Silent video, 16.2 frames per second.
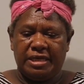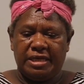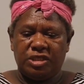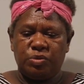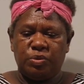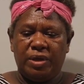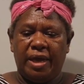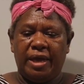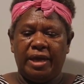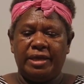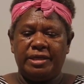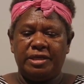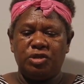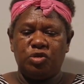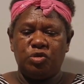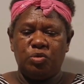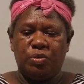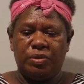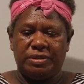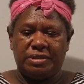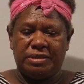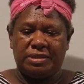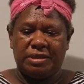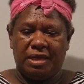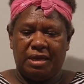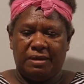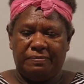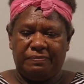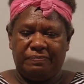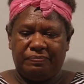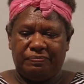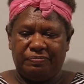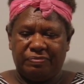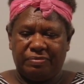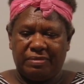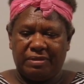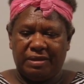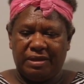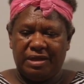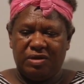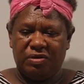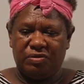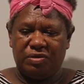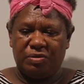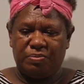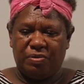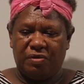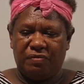guess we are heading towards the